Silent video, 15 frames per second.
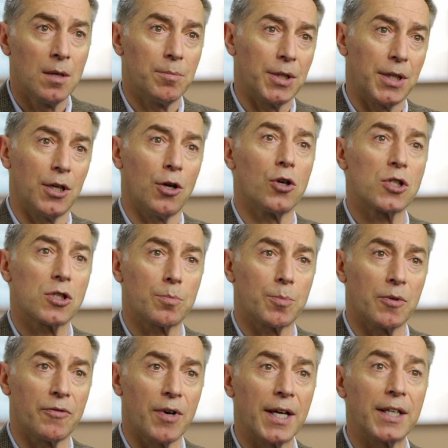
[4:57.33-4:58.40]
but they also
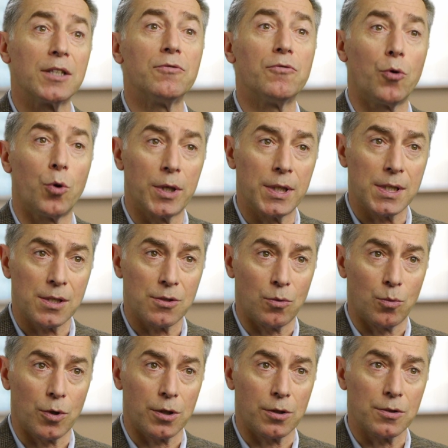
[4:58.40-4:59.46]
provided voice to
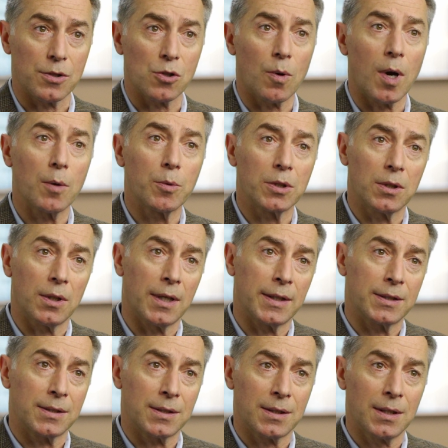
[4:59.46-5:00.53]
workers. So I would
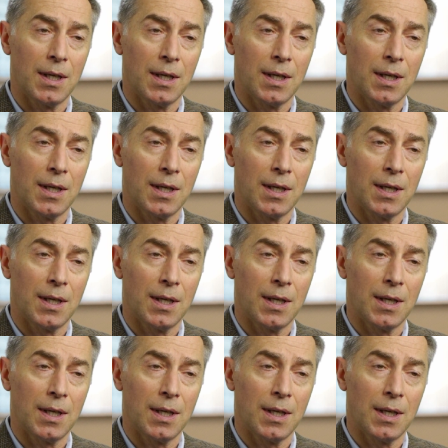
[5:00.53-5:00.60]
like,